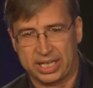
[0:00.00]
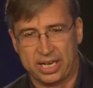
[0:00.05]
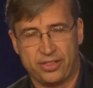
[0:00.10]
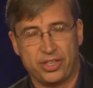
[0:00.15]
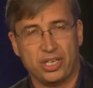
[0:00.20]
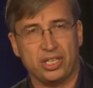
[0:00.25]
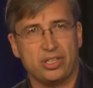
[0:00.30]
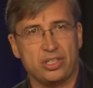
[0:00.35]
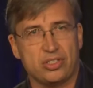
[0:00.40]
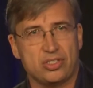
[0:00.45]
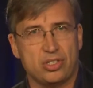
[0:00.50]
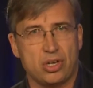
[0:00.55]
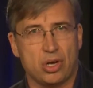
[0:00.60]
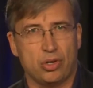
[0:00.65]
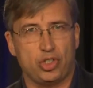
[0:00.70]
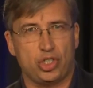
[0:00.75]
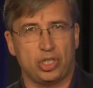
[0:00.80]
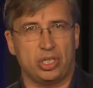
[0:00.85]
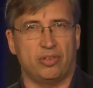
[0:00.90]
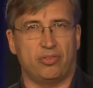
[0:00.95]
I think this
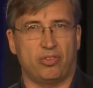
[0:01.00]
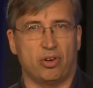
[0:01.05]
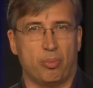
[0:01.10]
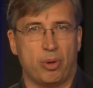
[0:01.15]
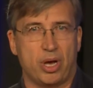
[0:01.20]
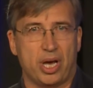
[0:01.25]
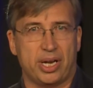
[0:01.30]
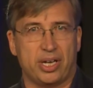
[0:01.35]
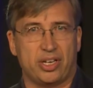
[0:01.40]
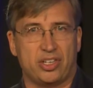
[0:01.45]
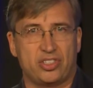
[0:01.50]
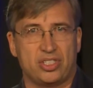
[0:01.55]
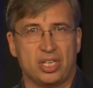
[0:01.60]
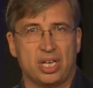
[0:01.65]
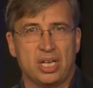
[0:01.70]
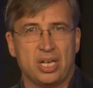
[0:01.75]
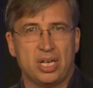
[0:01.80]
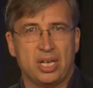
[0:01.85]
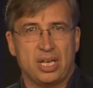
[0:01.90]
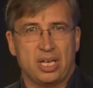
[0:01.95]
notion of robotics
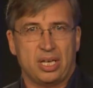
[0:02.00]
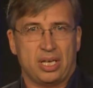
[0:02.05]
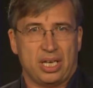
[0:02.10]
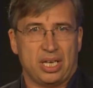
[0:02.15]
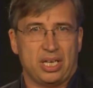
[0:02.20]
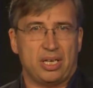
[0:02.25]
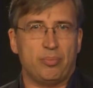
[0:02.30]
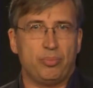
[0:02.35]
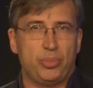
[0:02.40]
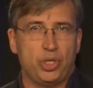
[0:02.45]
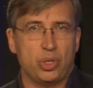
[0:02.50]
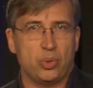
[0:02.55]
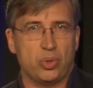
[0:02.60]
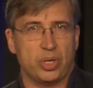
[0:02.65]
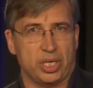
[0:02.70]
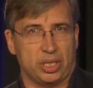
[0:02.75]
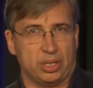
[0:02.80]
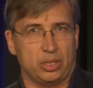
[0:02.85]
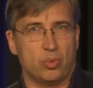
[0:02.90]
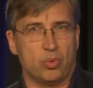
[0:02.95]

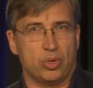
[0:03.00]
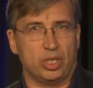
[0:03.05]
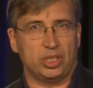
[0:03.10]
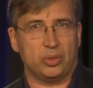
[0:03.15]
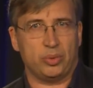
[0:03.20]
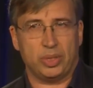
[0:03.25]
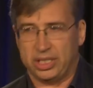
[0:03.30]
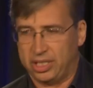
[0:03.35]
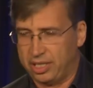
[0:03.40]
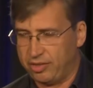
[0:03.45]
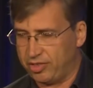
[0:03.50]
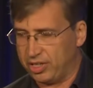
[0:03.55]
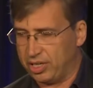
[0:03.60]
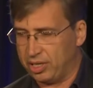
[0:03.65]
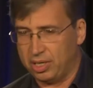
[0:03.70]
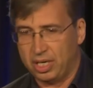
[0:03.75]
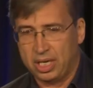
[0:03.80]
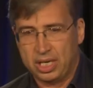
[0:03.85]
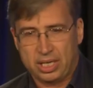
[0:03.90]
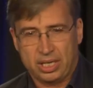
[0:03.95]
imbuing the world that we live
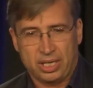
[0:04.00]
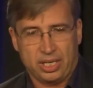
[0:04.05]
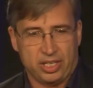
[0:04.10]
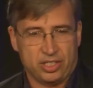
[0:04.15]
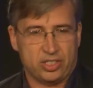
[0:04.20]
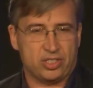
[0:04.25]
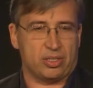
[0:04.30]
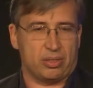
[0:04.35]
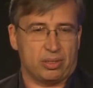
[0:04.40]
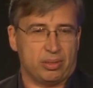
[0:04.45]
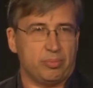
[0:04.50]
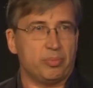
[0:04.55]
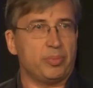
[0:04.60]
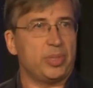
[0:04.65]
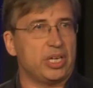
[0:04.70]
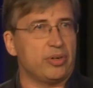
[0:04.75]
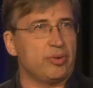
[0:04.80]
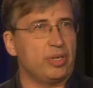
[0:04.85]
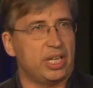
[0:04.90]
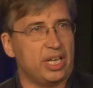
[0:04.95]
in is
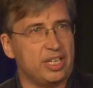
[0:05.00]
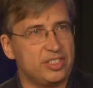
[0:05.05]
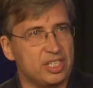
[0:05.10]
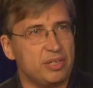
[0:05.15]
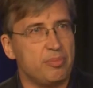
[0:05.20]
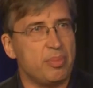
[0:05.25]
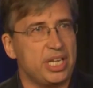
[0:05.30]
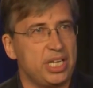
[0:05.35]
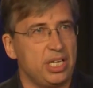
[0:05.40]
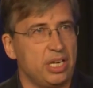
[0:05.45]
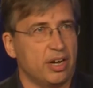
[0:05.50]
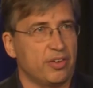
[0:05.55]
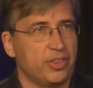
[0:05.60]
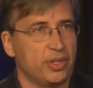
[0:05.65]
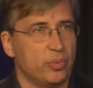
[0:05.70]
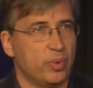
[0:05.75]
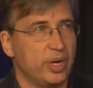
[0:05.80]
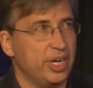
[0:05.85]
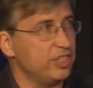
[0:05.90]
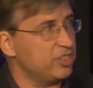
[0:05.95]
being realized in many other
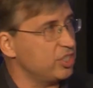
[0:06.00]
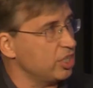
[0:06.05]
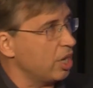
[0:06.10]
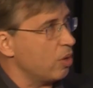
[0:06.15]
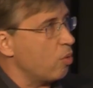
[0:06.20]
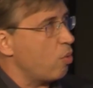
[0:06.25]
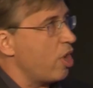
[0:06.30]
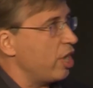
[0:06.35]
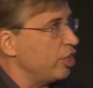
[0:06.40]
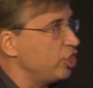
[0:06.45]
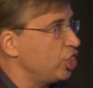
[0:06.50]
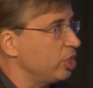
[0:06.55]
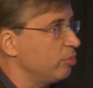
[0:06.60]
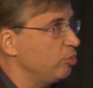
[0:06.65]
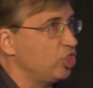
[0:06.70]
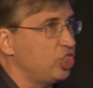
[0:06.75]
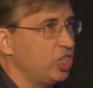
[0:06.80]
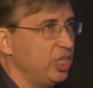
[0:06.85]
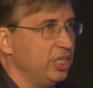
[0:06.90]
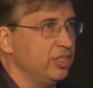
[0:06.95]
ways. In our washing
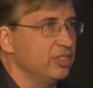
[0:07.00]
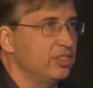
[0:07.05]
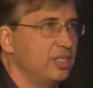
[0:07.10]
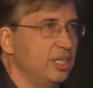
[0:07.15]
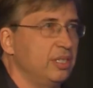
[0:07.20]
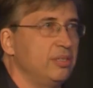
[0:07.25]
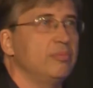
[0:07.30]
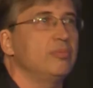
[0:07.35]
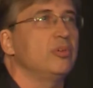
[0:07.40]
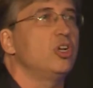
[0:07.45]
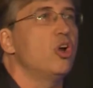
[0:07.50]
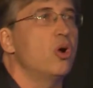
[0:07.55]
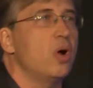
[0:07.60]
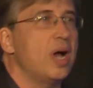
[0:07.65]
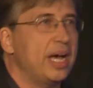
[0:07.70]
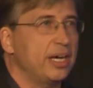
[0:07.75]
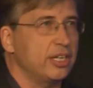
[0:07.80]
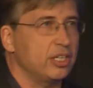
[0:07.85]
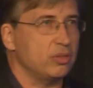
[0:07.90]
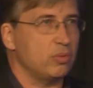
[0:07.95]
machines that know
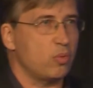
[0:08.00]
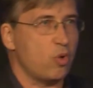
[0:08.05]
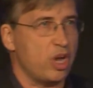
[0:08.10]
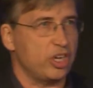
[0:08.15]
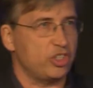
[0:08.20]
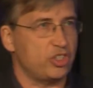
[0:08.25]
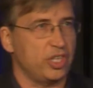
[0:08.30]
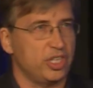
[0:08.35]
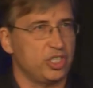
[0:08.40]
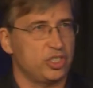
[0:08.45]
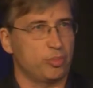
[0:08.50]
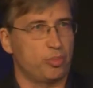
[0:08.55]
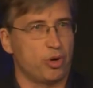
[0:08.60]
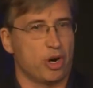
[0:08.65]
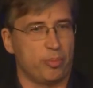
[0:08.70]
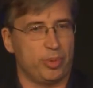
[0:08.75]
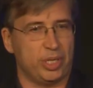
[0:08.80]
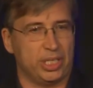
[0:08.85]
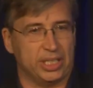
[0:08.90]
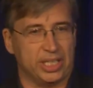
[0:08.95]
how to wash things
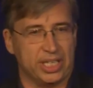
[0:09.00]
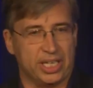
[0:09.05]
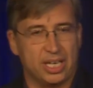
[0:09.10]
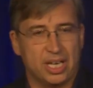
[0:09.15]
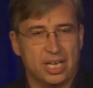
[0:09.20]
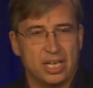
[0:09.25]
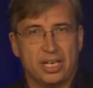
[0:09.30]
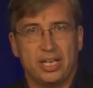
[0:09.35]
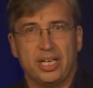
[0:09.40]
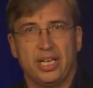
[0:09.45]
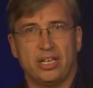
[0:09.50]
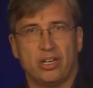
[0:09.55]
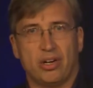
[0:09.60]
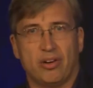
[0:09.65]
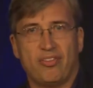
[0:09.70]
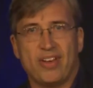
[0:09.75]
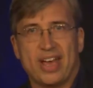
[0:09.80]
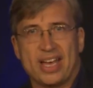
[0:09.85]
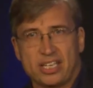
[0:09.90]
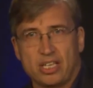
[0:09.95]
appropriately, in our
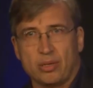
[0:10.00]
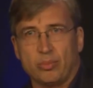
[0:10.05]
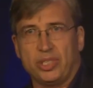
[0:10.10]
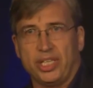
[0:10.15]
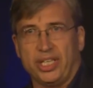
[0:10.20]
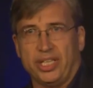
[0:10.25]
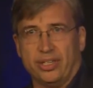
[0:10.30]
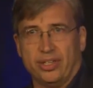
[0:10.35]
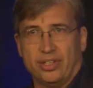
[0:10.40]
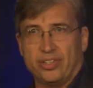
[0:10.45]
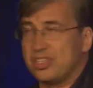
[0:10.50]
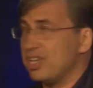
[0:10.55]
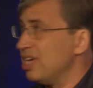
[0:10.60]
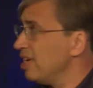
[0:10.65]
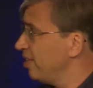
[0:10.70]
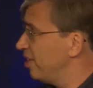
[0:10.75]
vacuum cleaners.